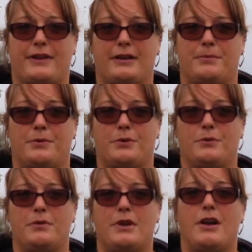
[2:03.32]

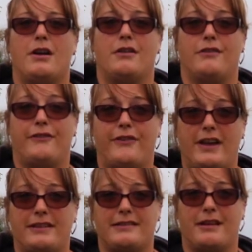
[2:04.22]
available on a
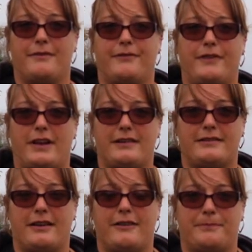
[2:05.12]
first come first
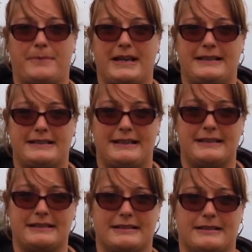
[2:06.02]
served
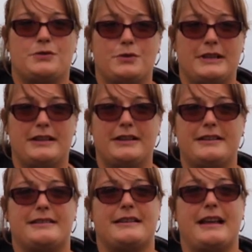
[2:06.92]
basis.
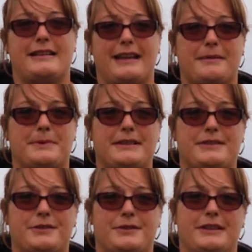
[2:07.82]
Toilets, adapted
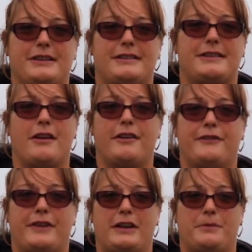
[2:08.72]
toilets are
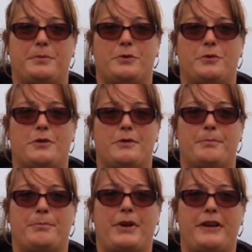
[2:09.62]
available
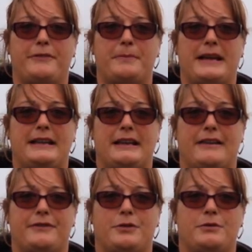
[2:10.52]
on both main
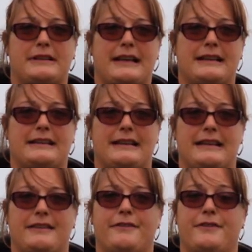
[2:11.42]
levels and
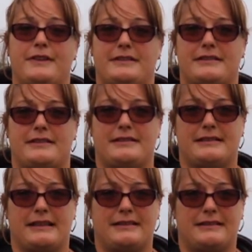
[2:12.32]
in the visitor
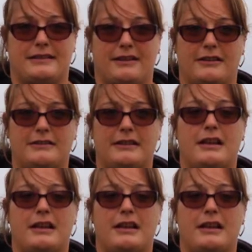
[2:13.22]
centre.